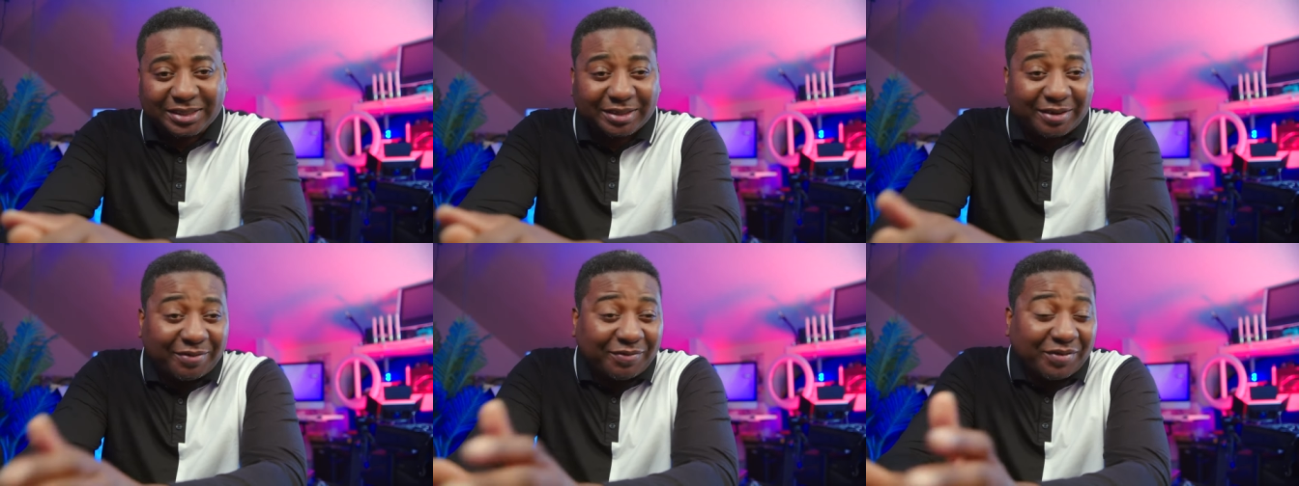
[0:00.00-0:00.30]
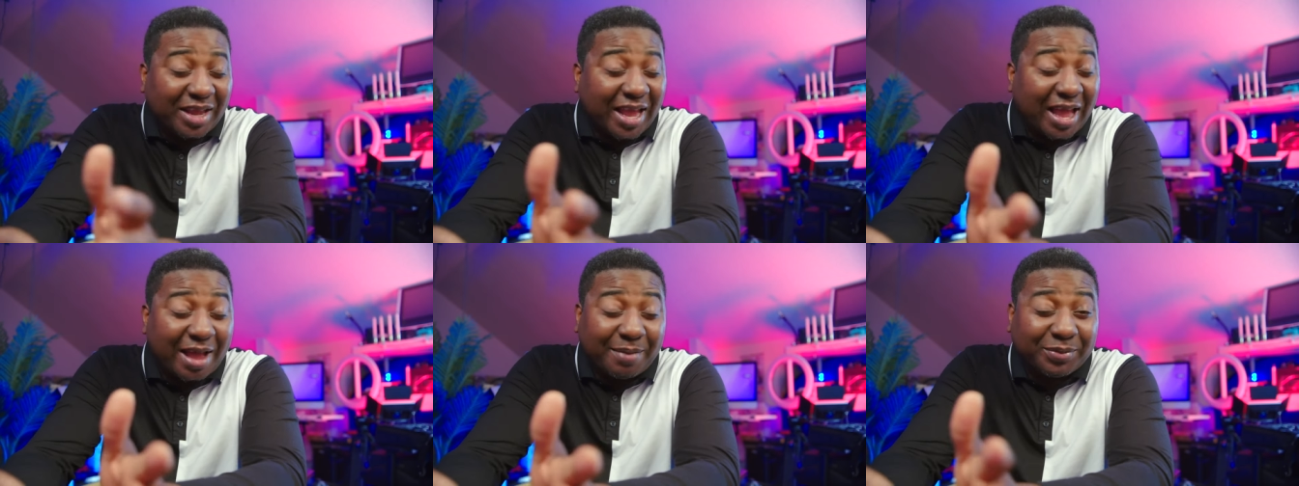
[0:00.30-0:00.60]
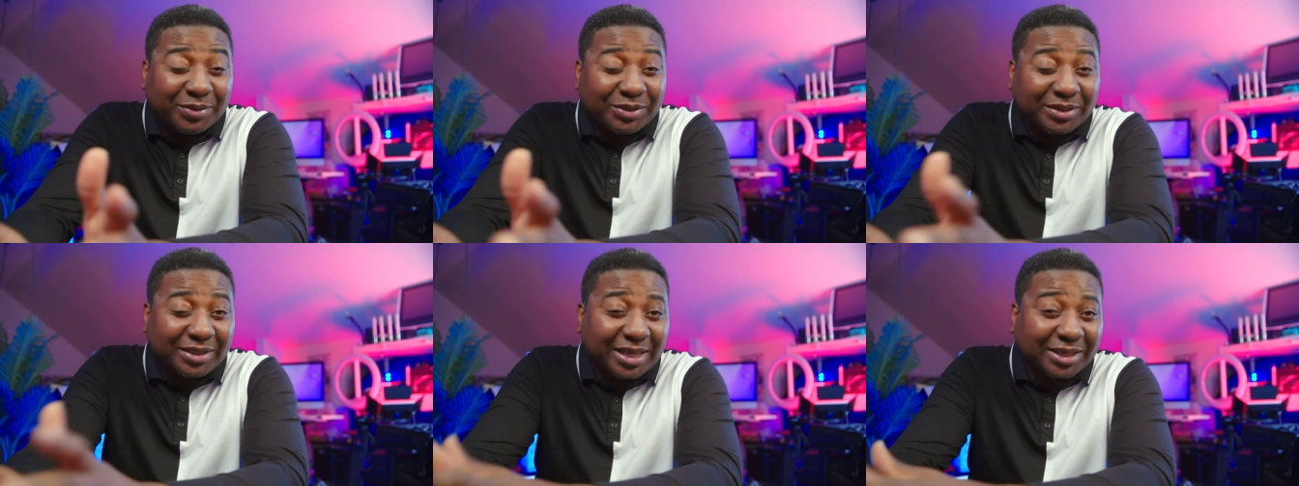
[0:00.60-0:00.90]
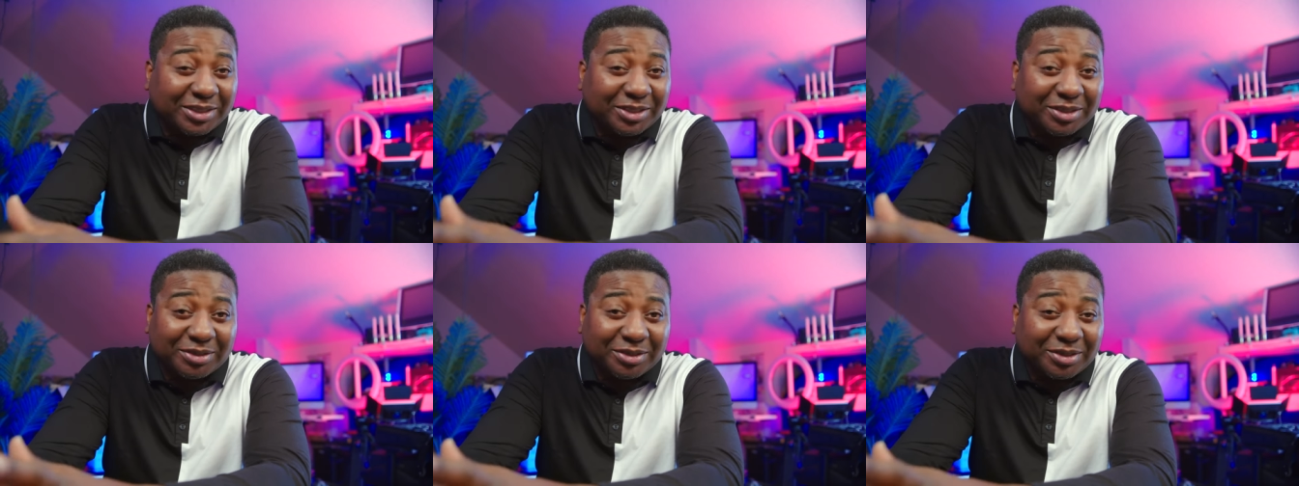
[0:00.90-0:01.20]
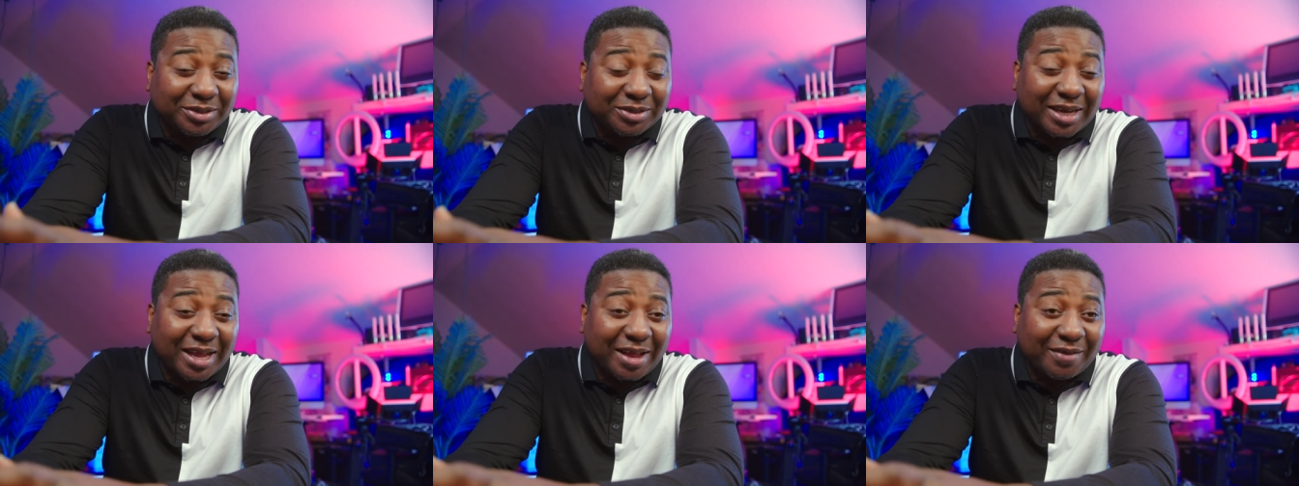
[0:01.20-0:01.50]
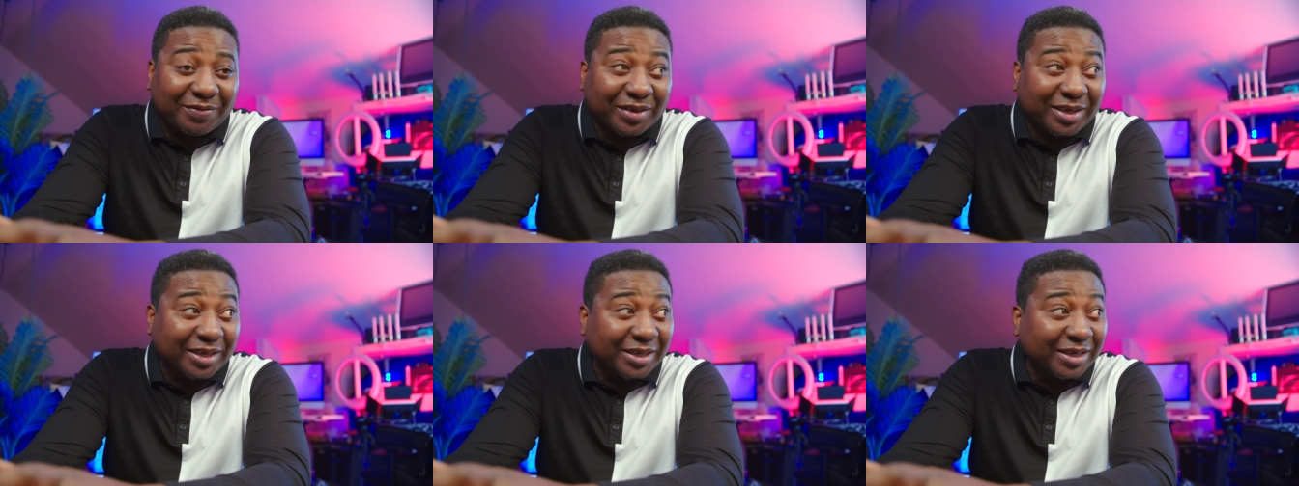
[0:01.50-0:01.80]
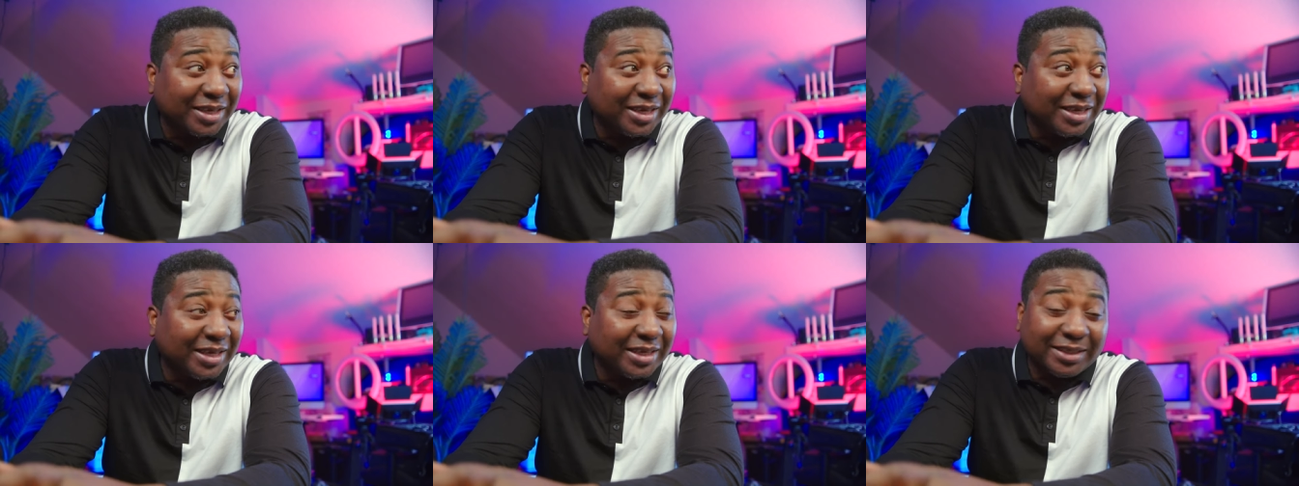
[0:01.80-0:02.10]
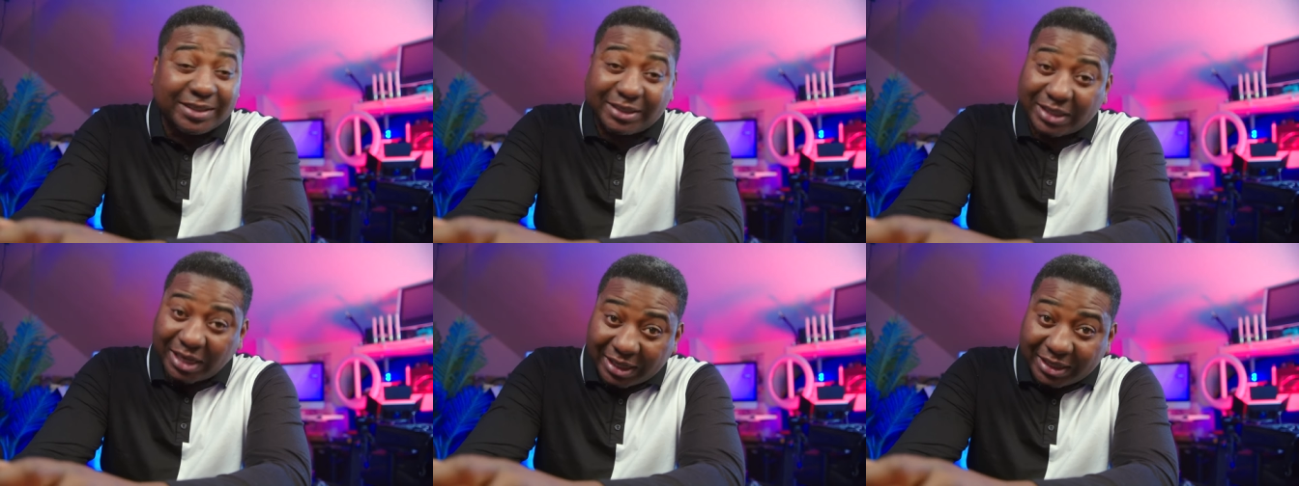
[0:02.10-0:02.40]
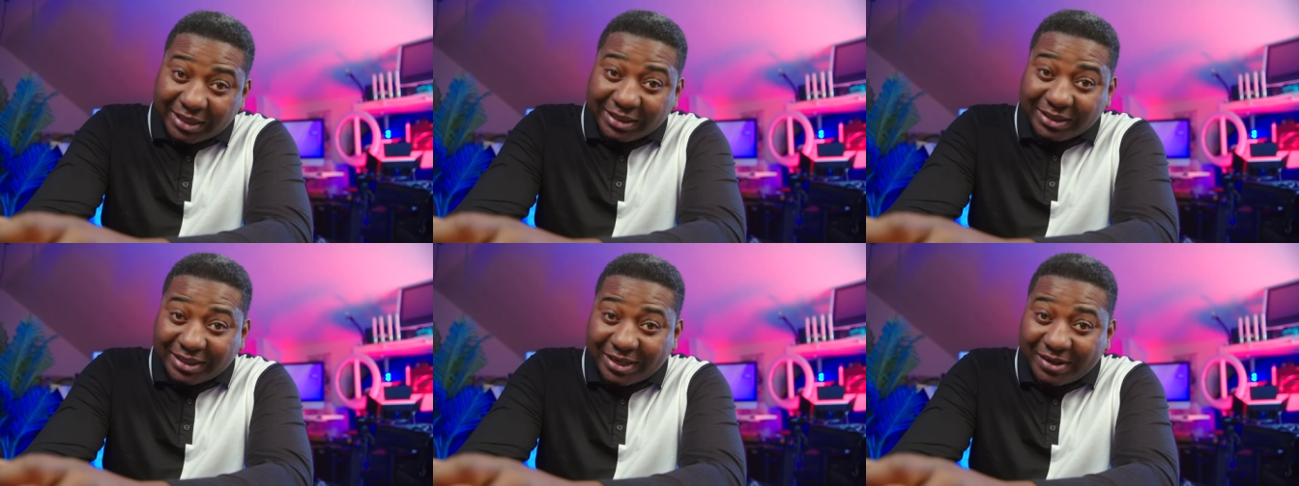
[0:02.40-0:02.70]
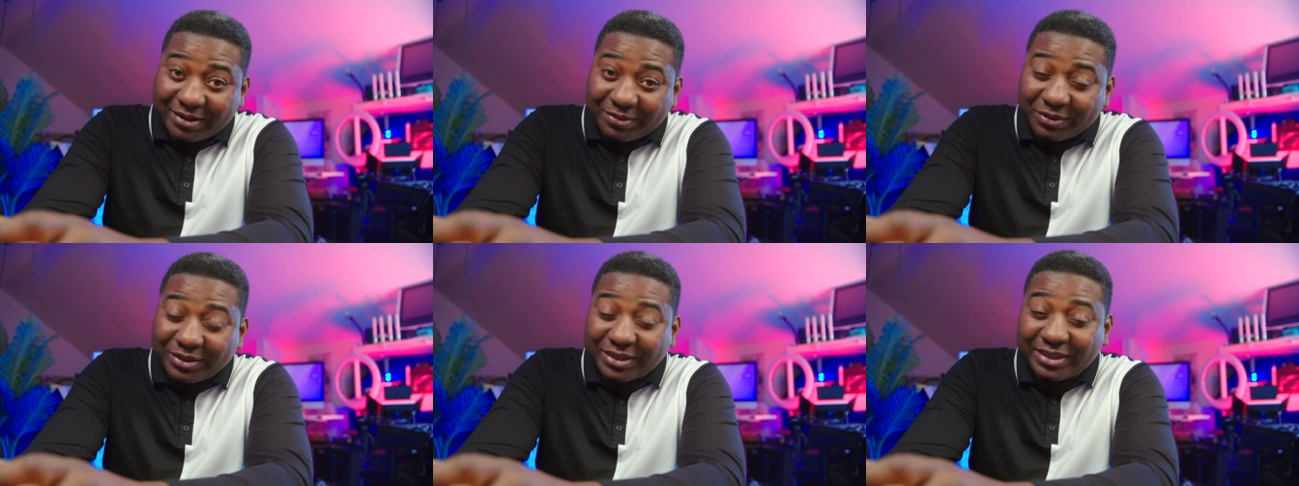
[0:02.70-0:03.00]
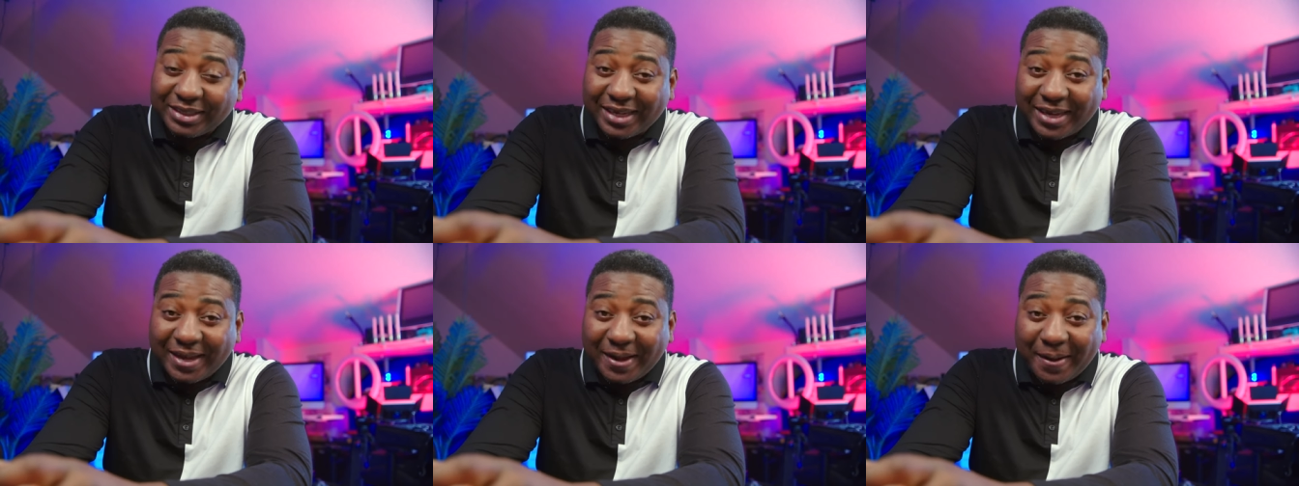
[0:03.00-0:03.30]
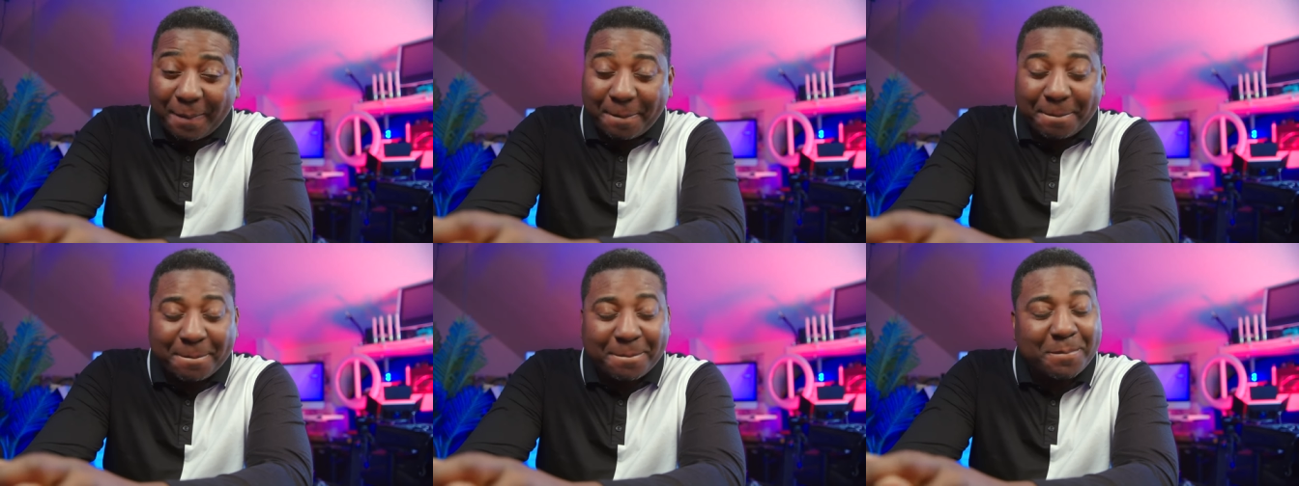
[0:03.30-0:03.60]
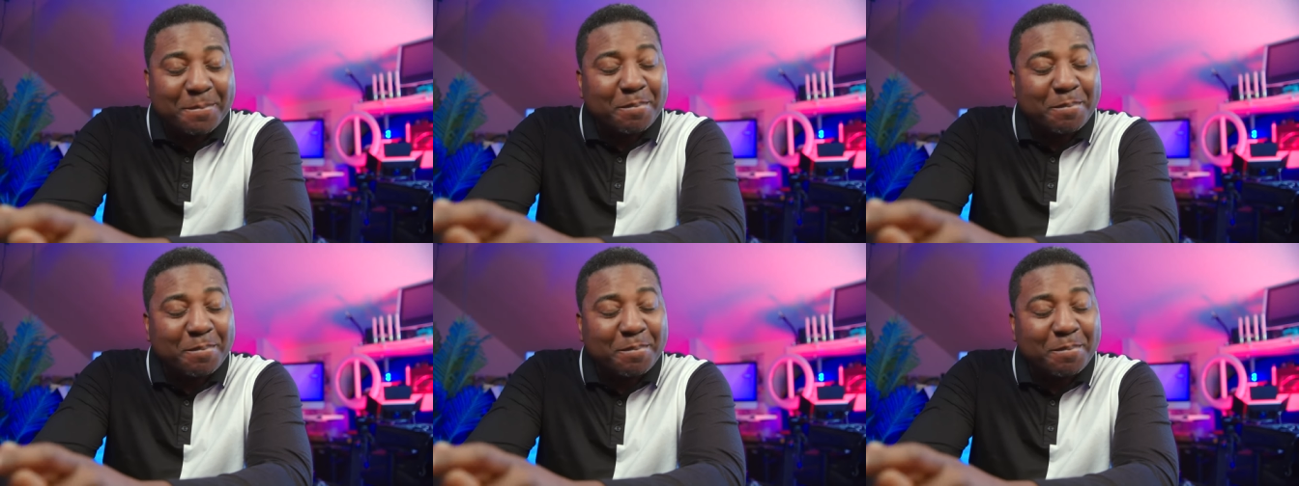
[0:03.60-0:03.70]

If it happens that you don't have a challenger once again,